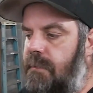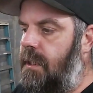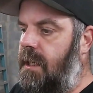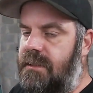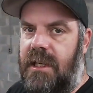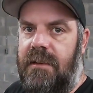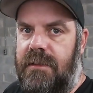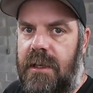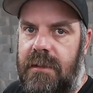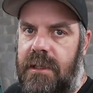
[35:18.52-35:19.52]
If you guys
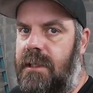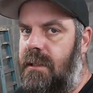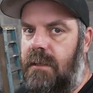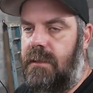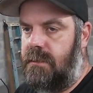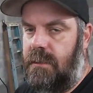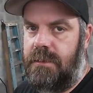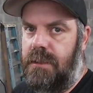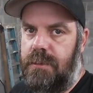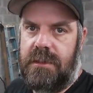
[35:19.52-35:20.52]
haven't already noticed, I'm
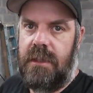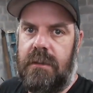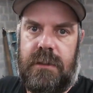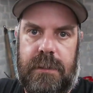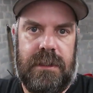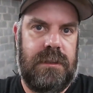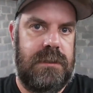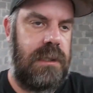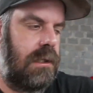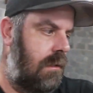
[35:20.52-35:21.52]
super stoked about
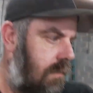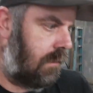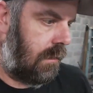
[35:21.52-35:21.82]
this thing.